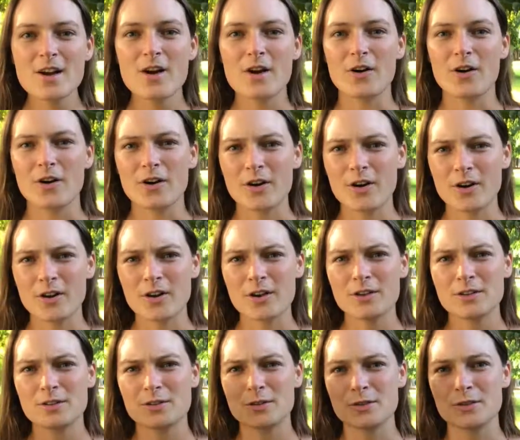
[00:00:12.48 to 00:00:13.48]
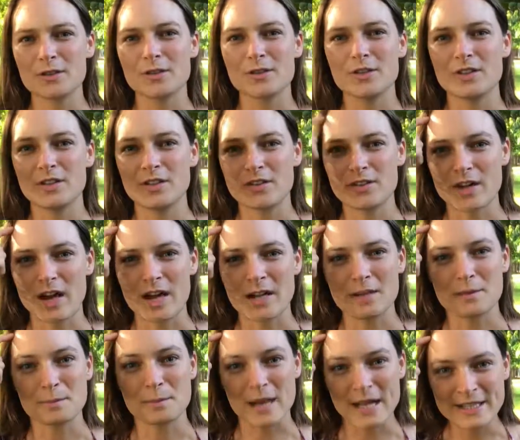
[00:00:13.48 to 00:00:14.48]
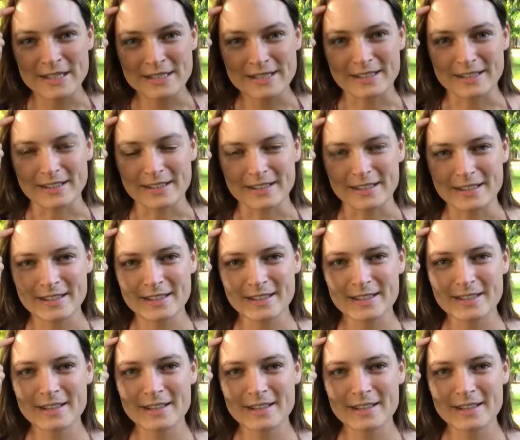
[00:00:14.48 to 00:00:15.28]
Or do you decide mentally